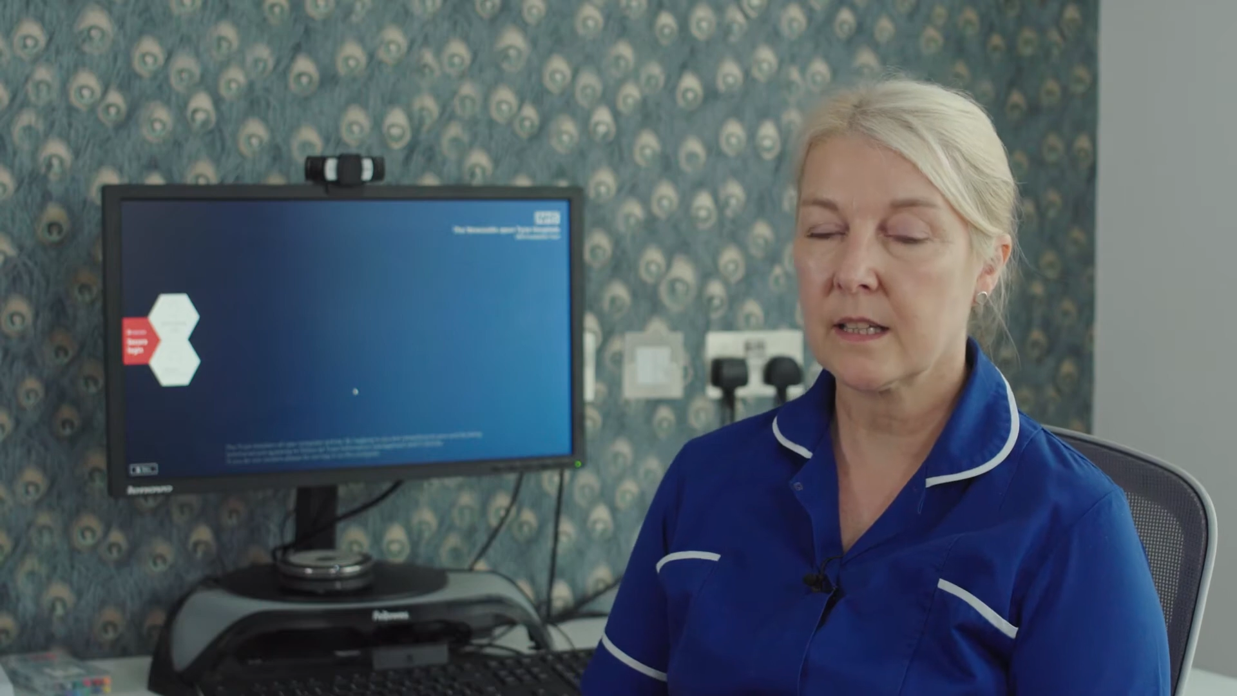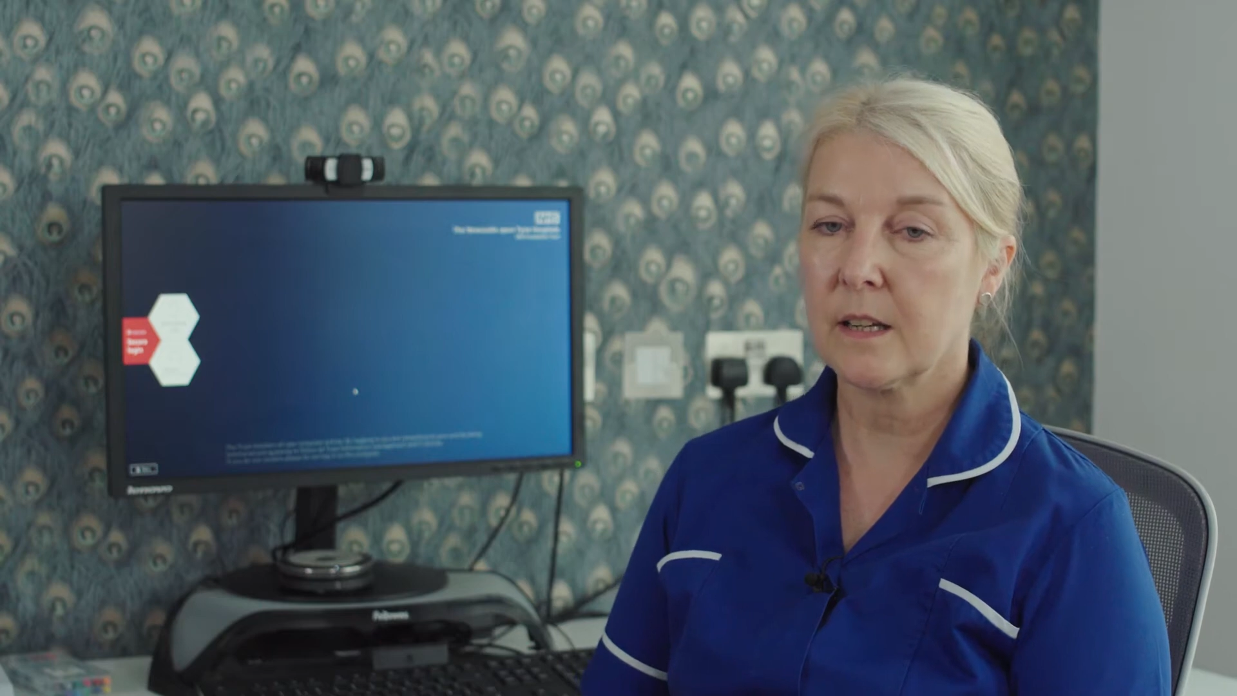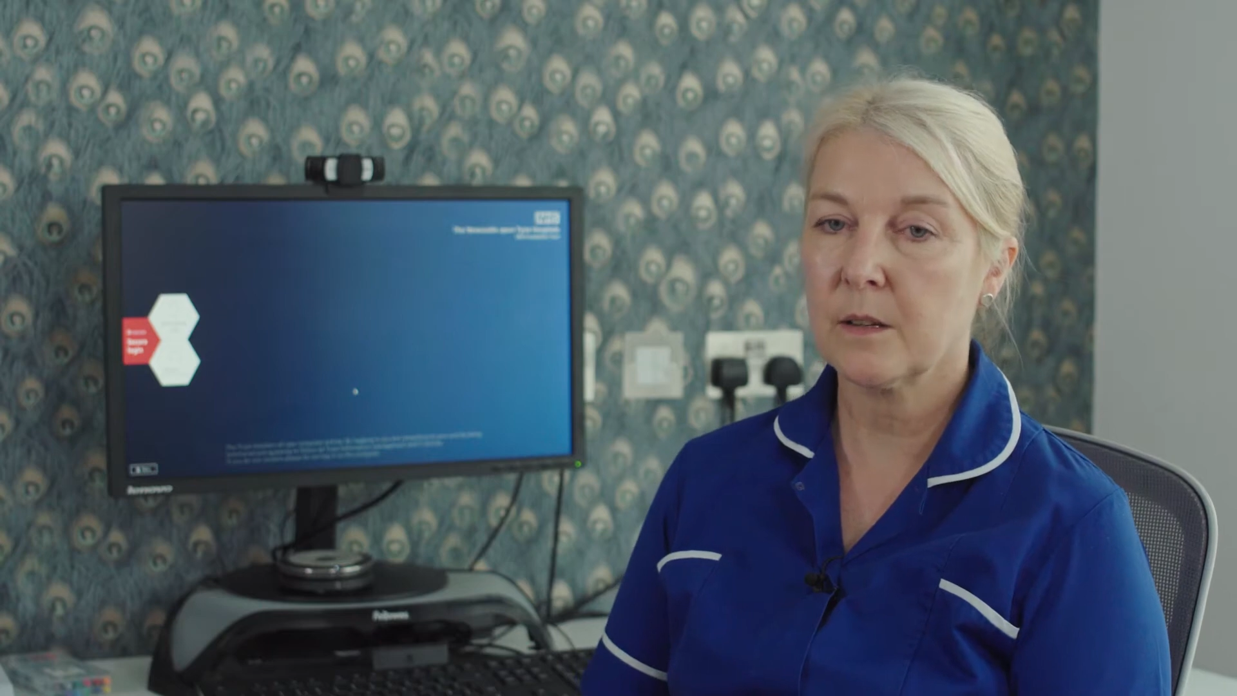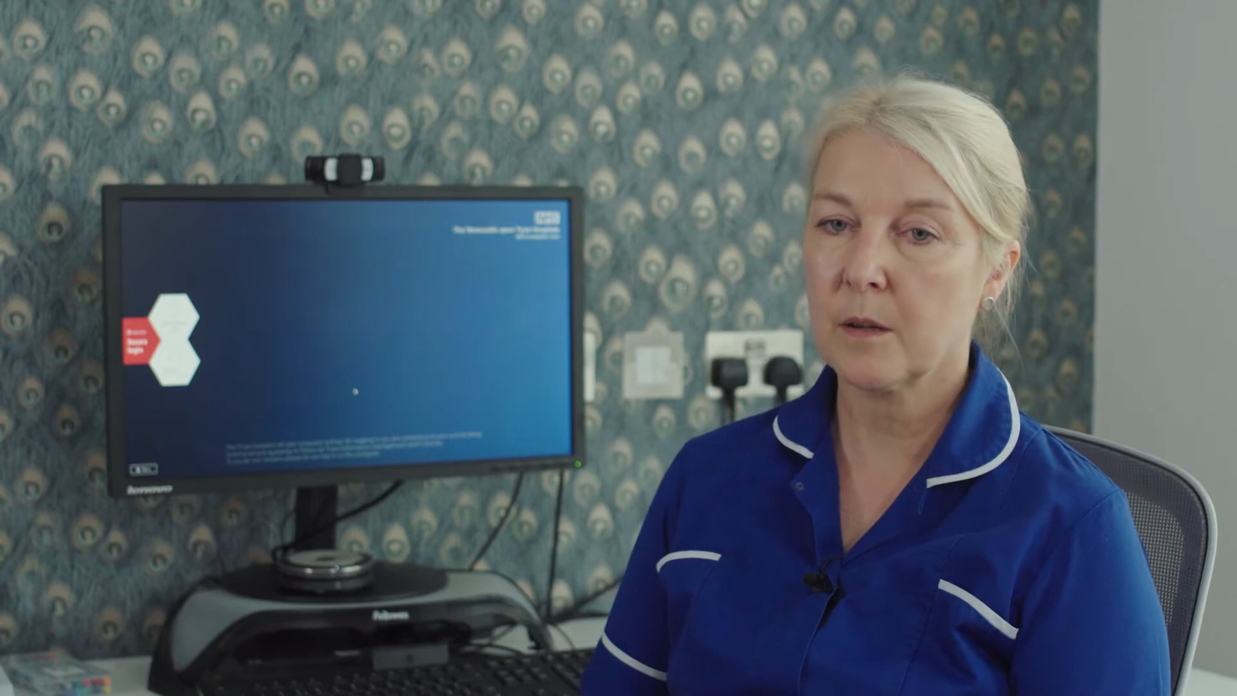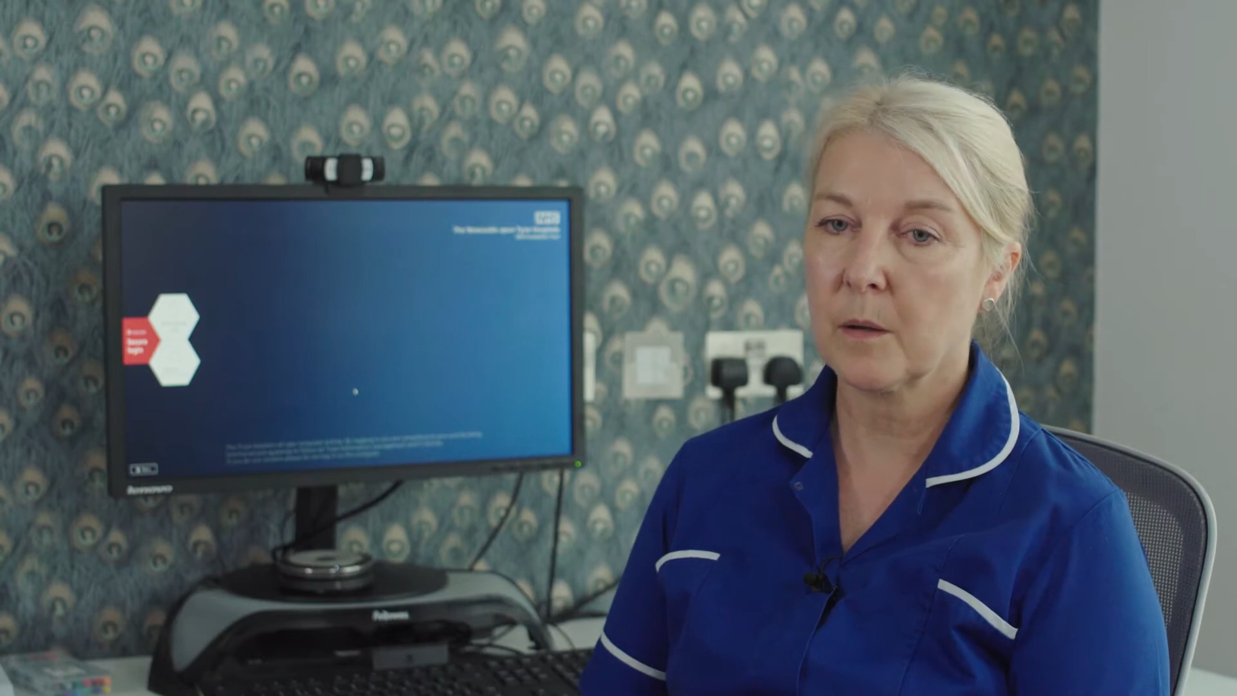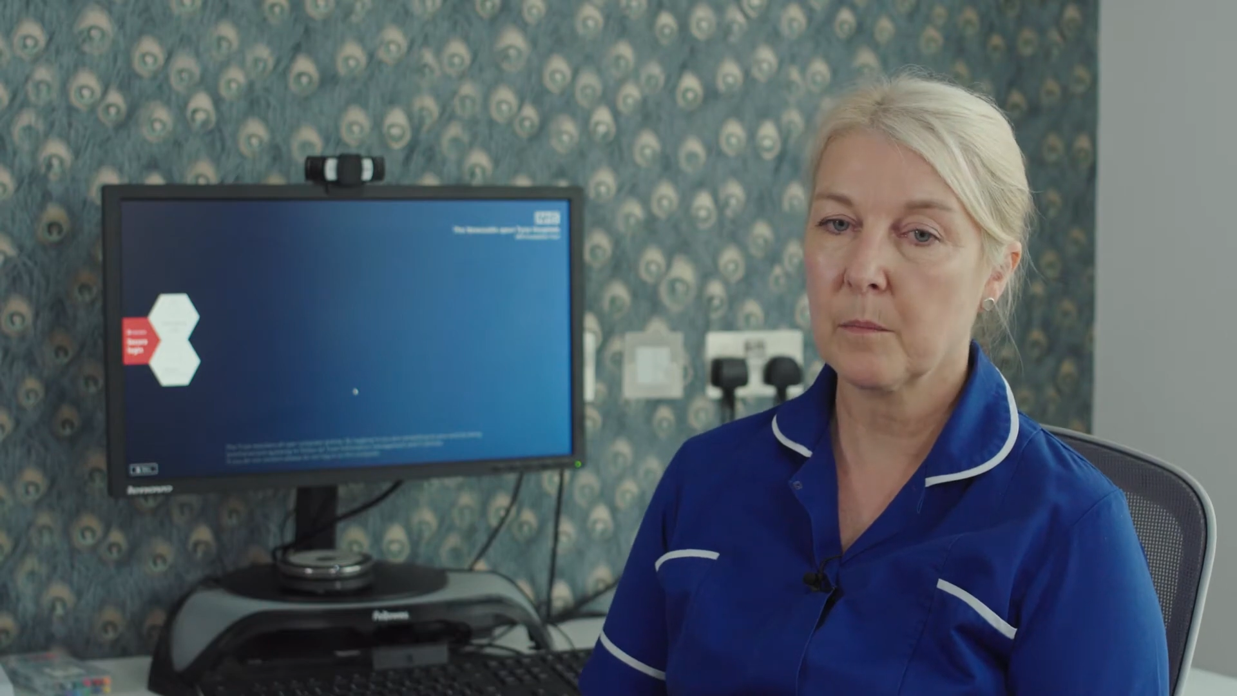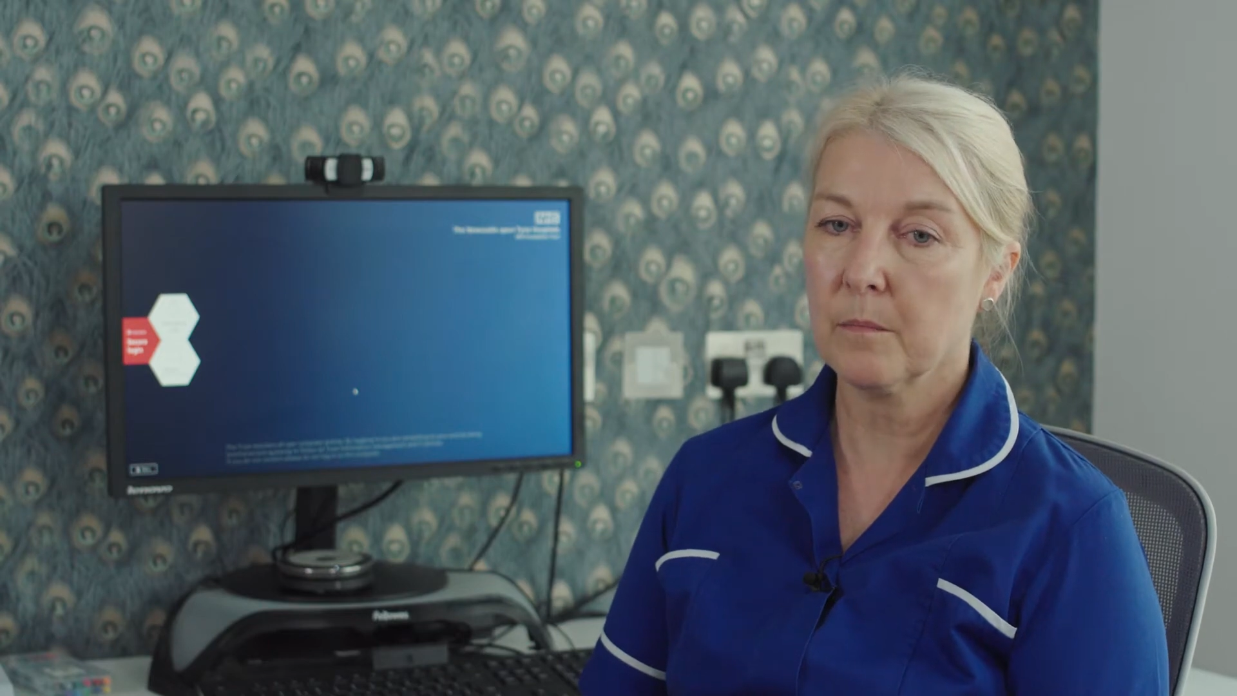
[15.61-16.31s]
in